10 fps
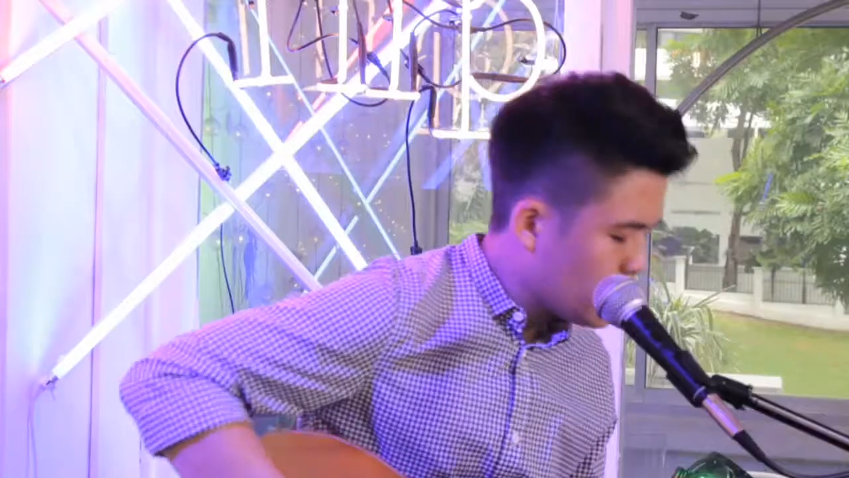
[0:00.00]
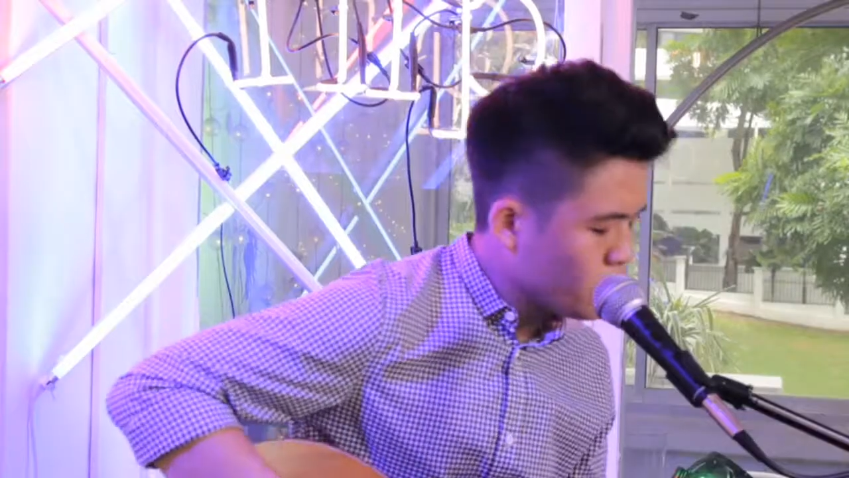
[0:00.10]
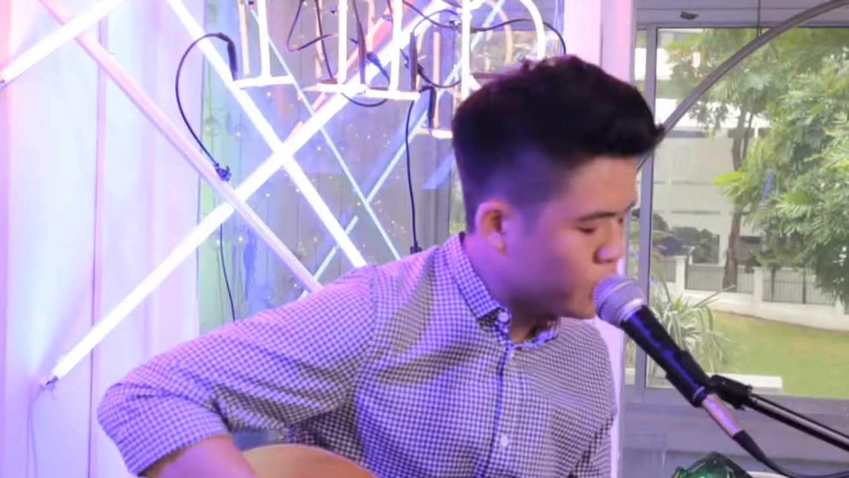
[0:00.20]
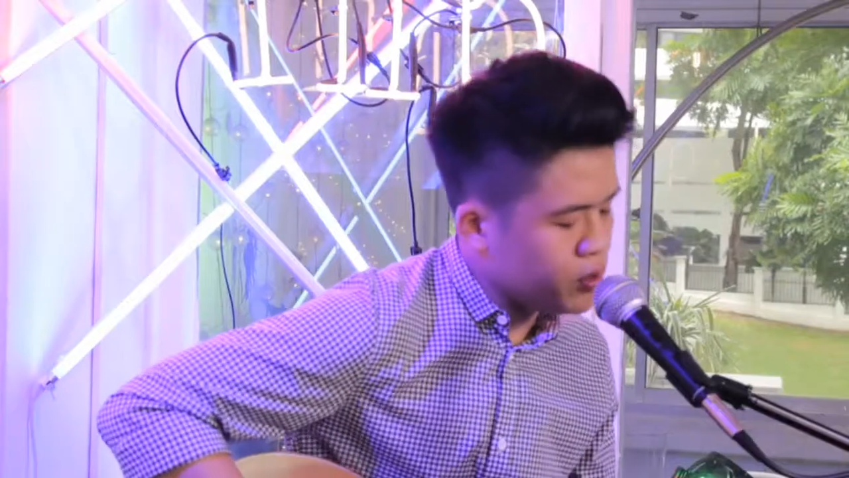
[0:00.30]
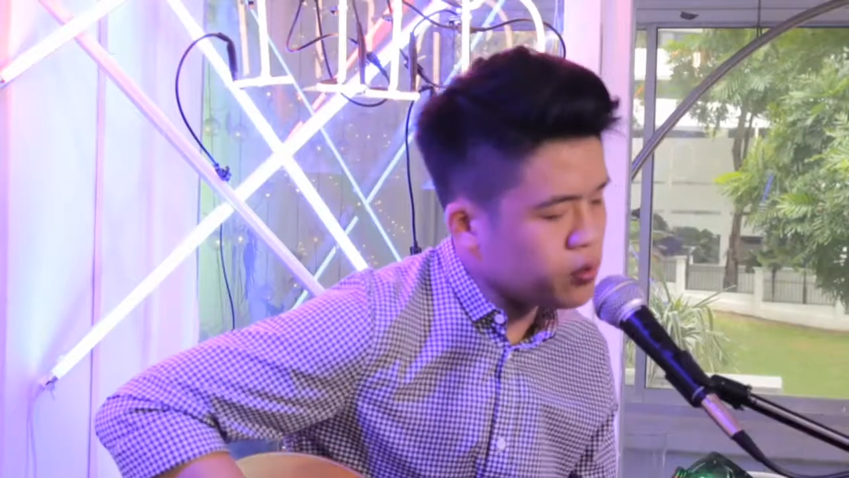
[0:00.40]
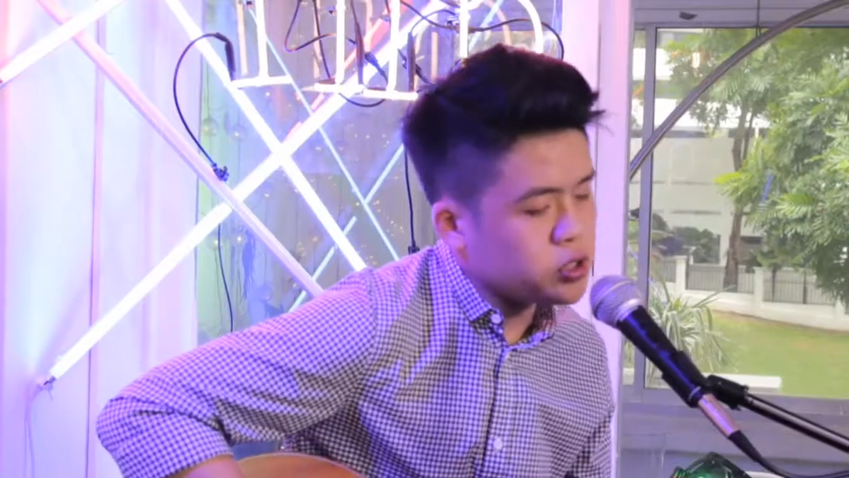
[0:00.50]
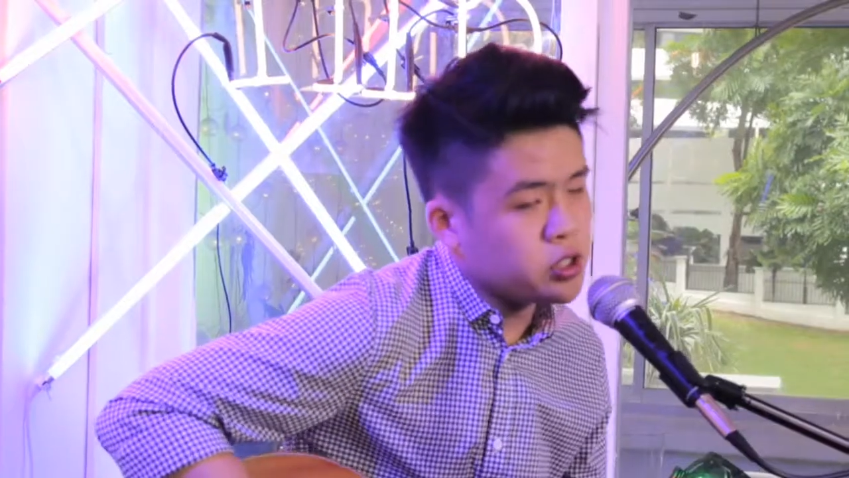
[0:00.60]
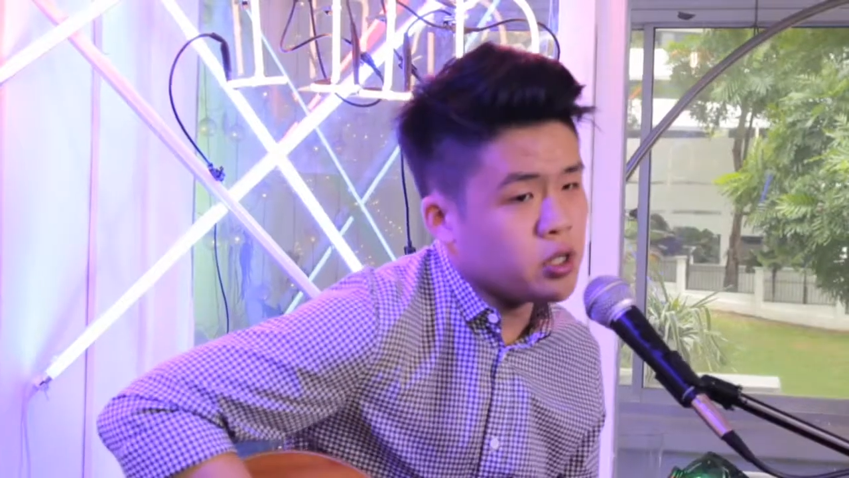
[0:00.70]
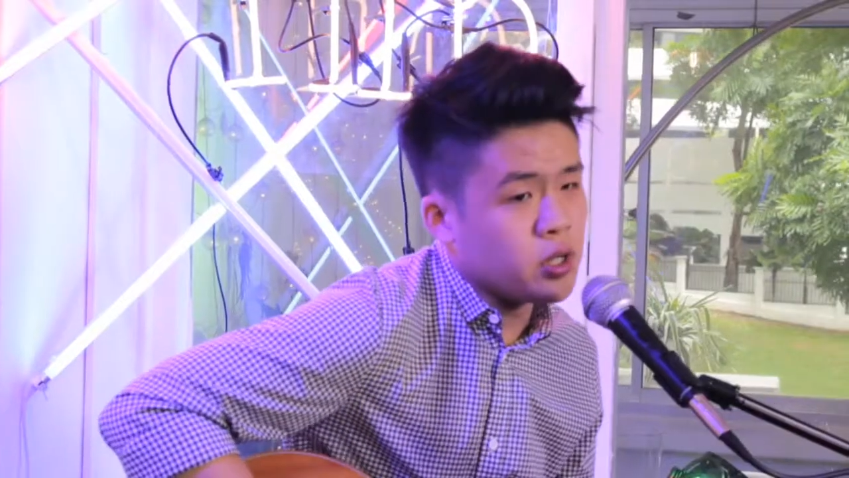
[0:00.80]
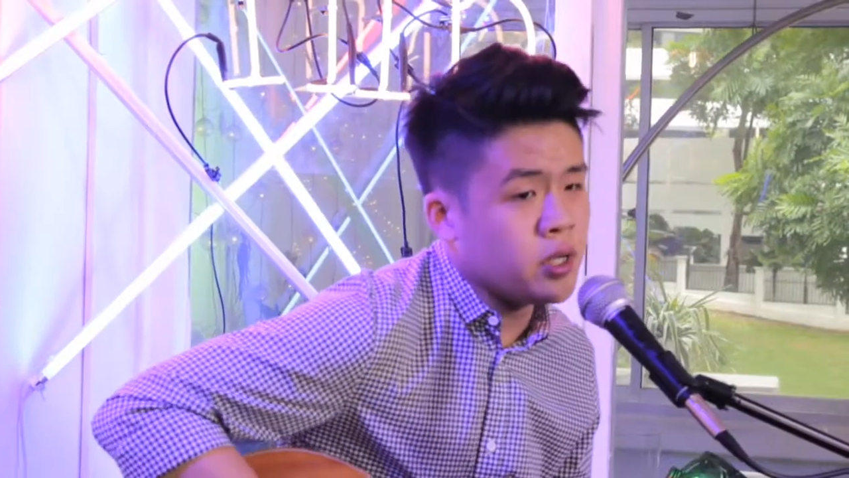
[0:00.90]
you
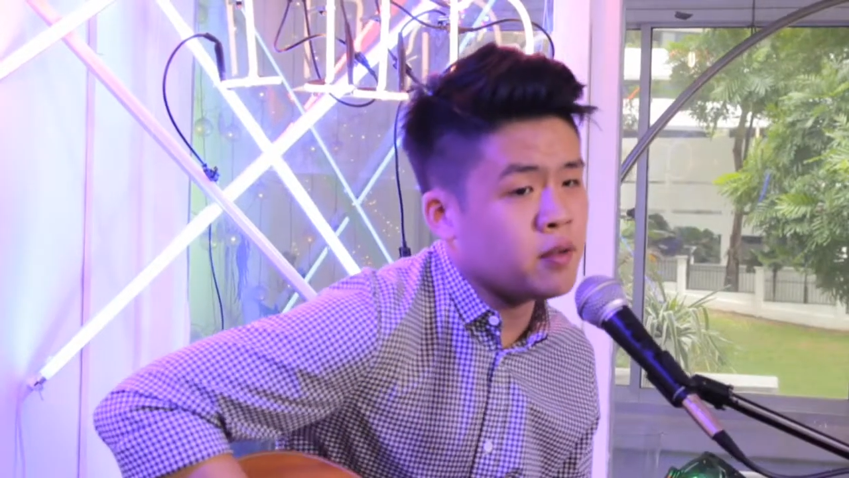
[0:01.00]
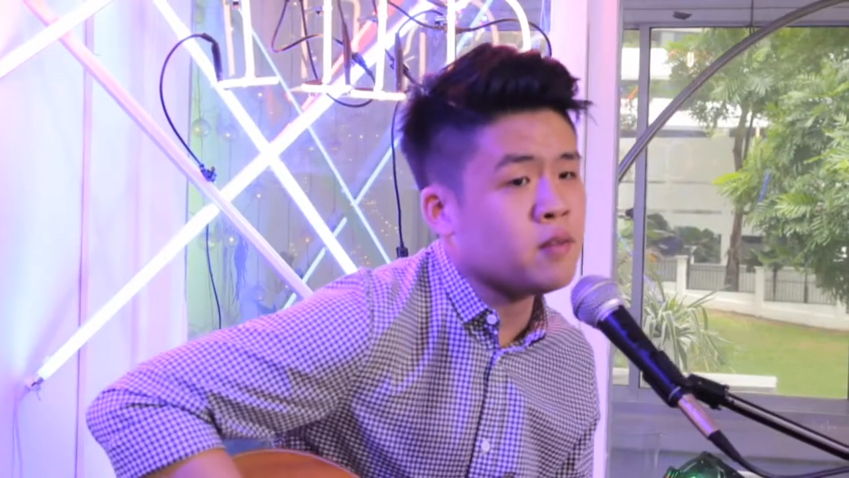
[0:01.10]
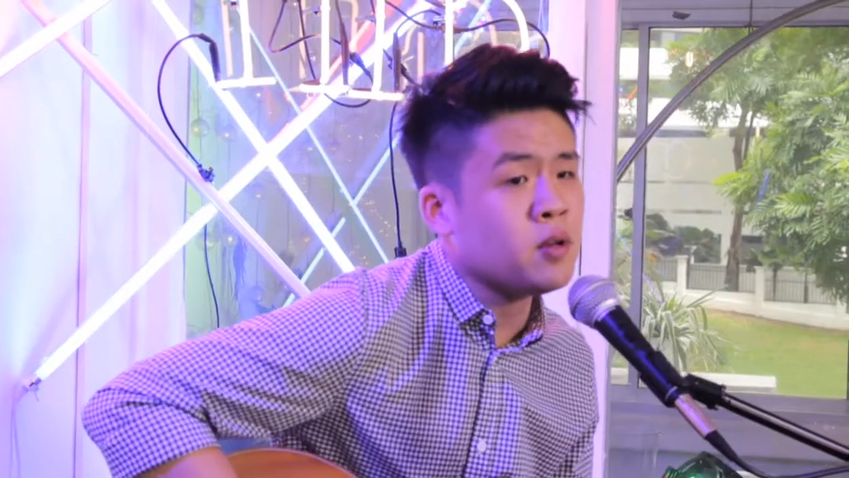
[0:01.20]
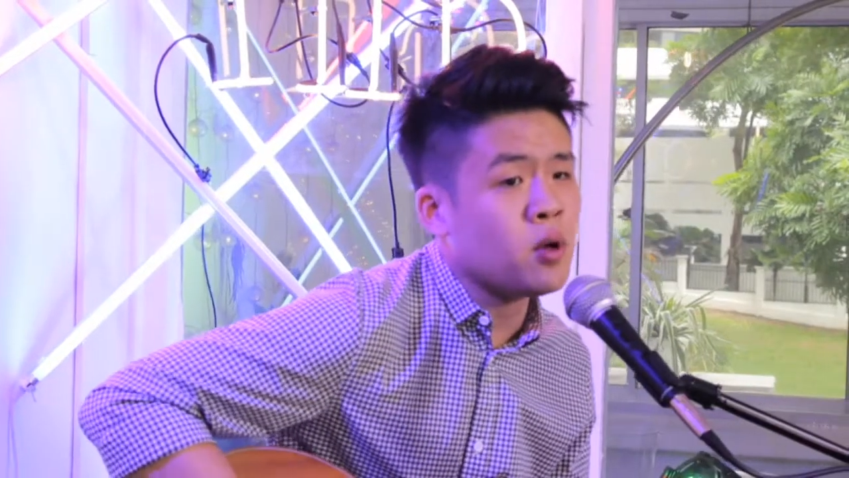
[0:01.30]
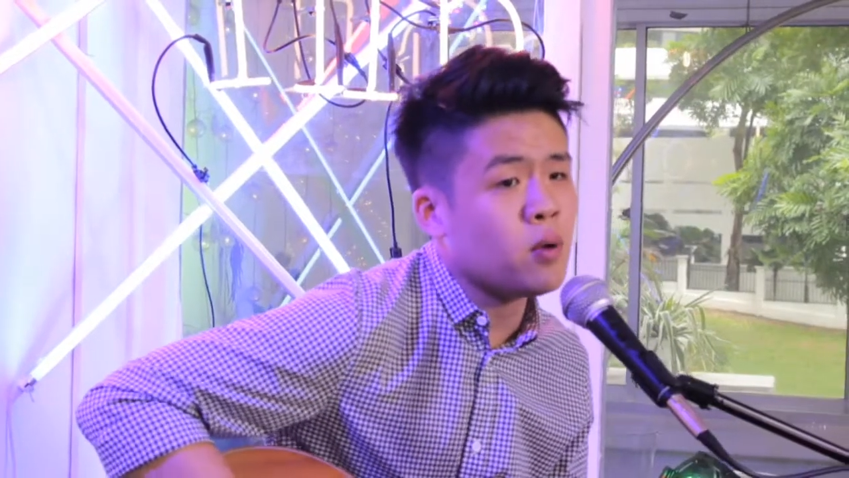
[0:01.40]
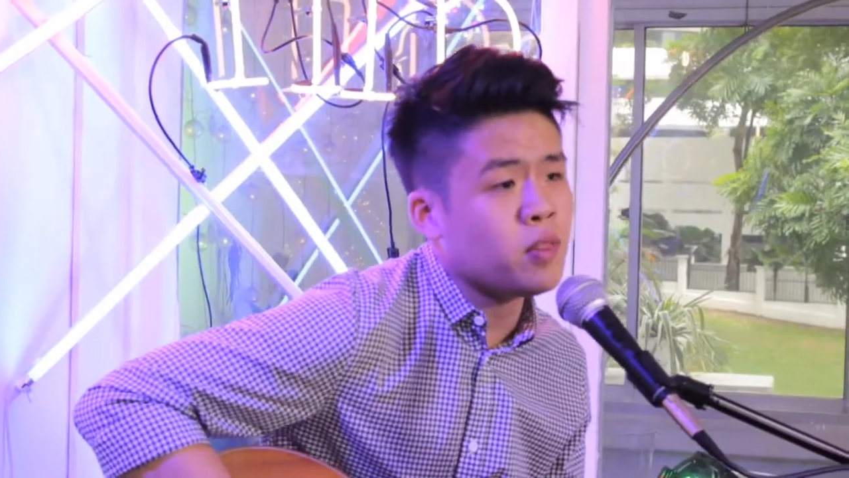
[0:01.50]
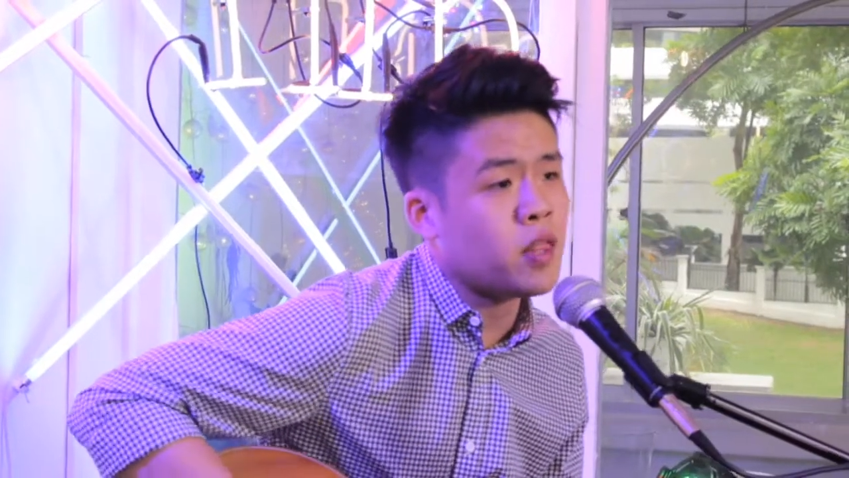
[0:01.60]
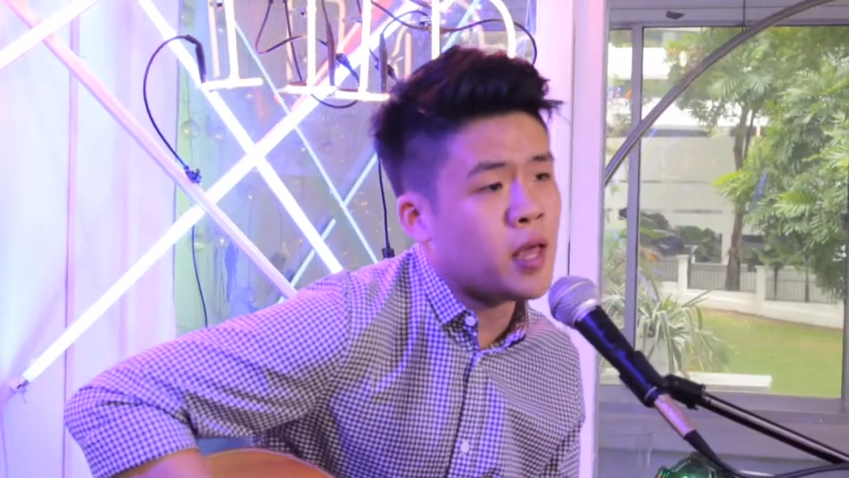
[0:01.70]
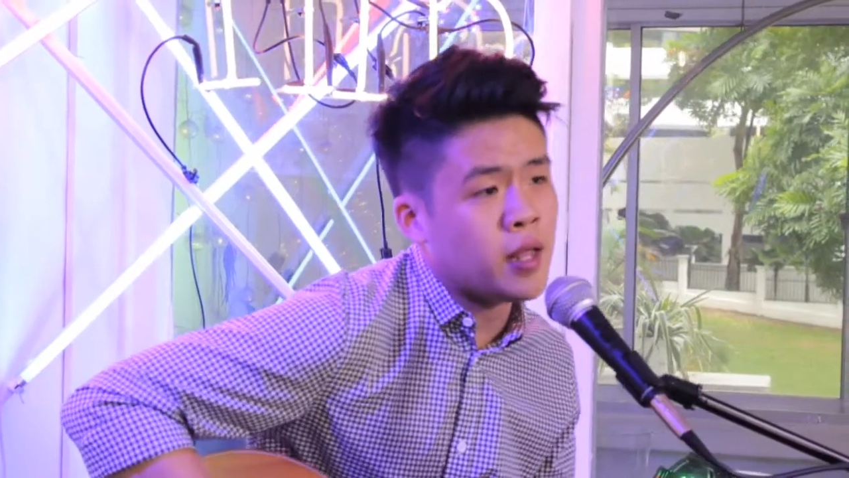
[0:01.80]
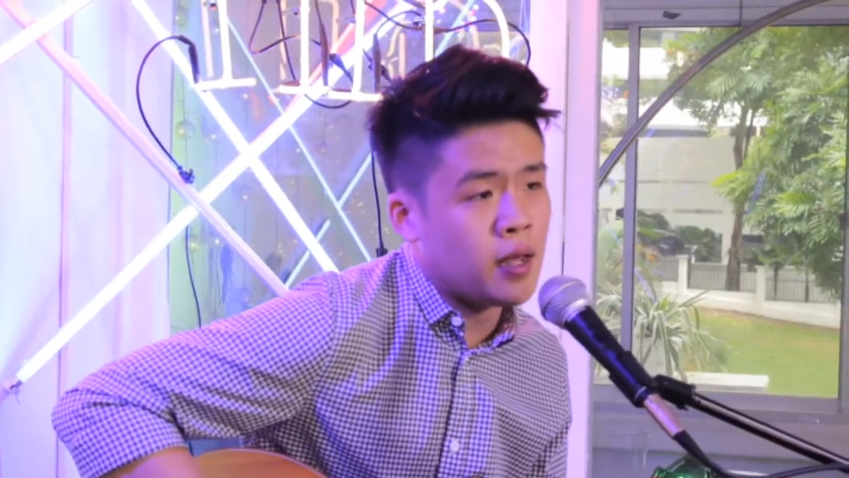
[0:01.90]
should have known
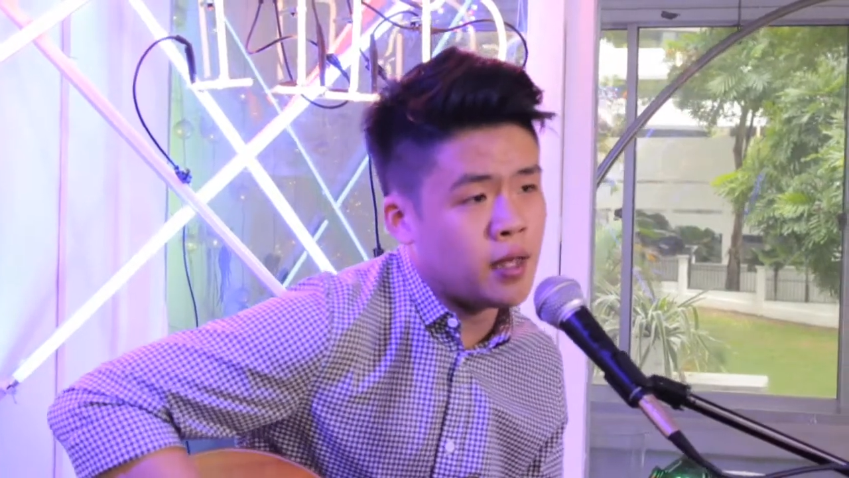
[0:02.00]
that